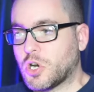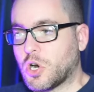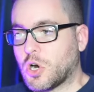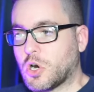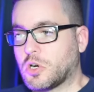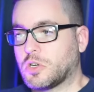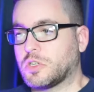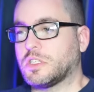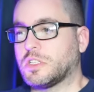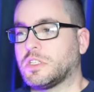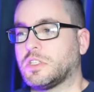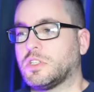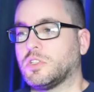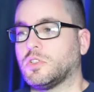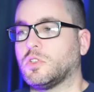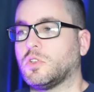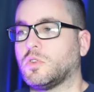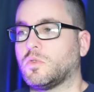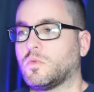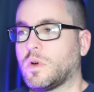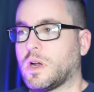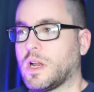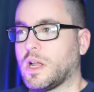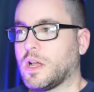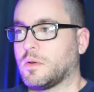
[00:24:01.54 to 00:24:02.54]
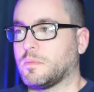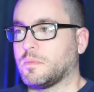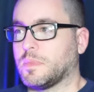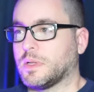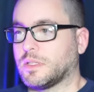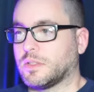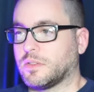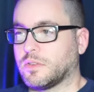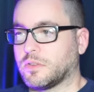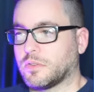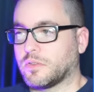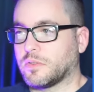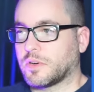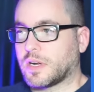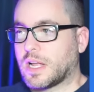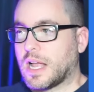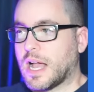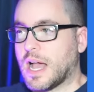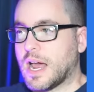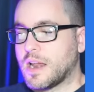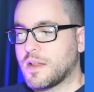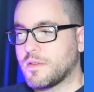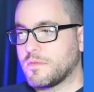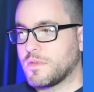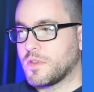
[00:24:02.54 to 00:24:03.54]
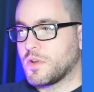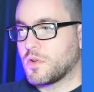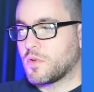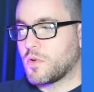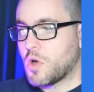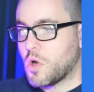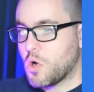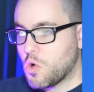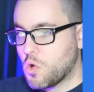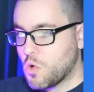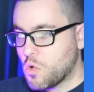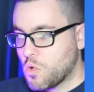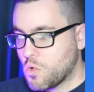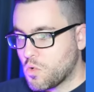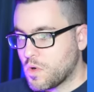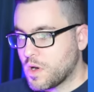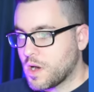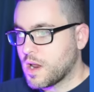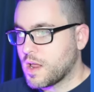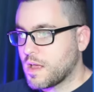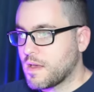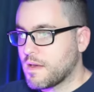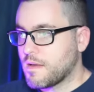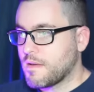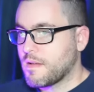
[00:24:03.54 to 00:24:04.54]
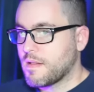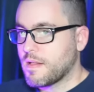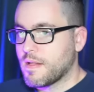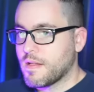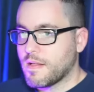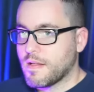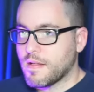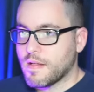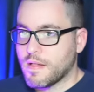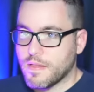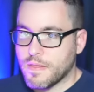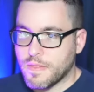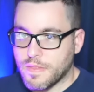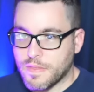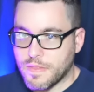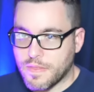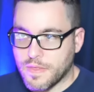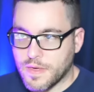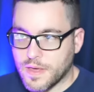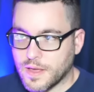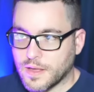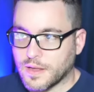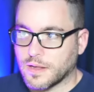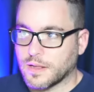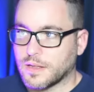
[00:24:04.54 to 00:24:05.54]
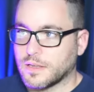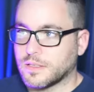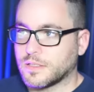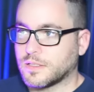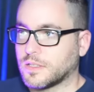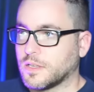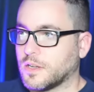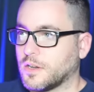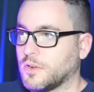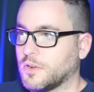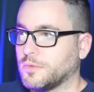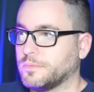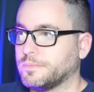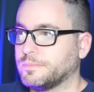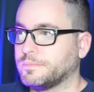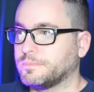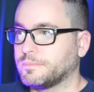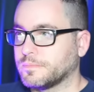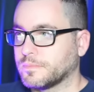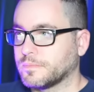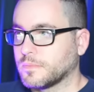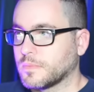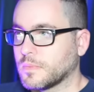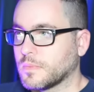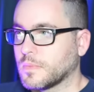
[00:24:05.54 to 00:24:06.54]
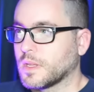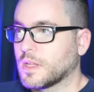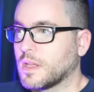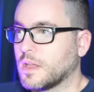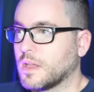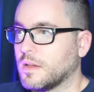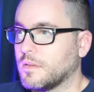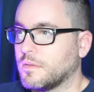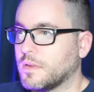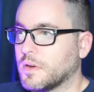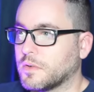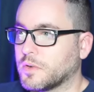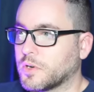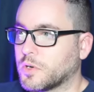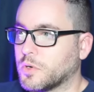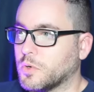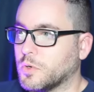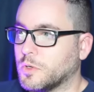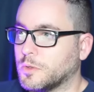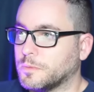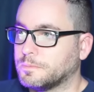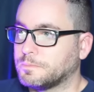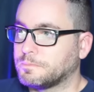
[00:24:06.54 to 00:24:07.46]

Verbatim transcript: are still around, but they're they're kind of their own thing. So very cool.